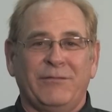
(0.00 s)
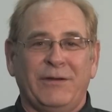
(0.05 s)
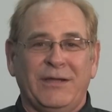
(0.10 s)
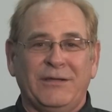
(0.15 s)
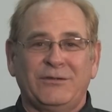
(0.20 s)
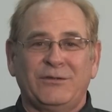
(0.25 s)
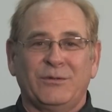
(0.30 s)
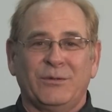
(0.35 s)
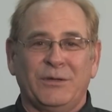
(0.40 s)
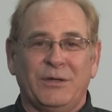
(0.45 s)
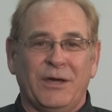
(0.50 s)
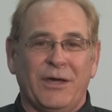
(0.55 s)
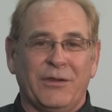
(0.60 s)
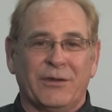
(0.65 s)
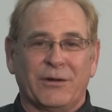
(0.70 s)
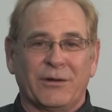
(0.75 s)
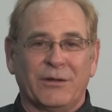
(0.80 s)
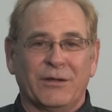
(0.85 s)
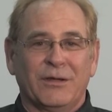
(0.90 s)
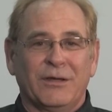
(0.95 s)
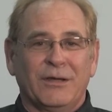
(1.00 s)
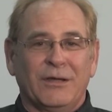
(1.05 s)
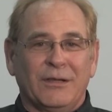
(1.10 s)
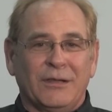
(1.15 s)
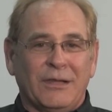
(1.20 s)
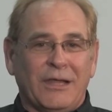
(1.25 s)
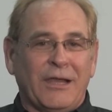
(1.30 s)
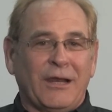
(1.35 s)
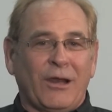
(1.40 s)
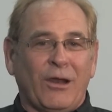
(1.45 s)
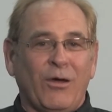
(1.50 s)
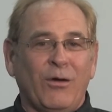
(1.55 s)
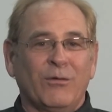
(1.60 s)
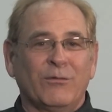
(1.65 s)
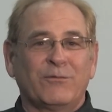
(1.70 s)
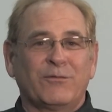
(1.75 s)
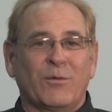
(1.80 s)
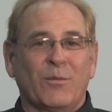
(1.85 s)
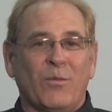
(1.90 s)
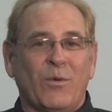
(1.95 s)
event to another, let
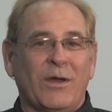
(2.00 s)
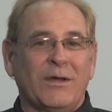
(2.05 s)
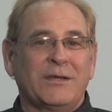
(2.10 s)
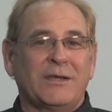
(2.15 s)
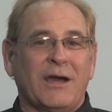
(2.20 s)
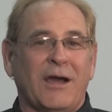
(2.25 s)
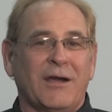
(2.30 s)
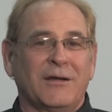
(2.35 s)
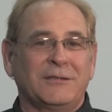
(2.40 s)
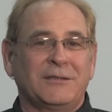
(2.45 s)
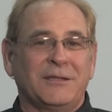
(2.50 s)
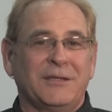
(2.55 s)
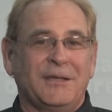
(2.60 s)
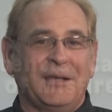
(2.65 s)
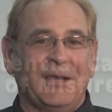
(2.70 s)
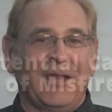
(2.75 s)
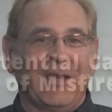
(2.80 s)
alone from one car to the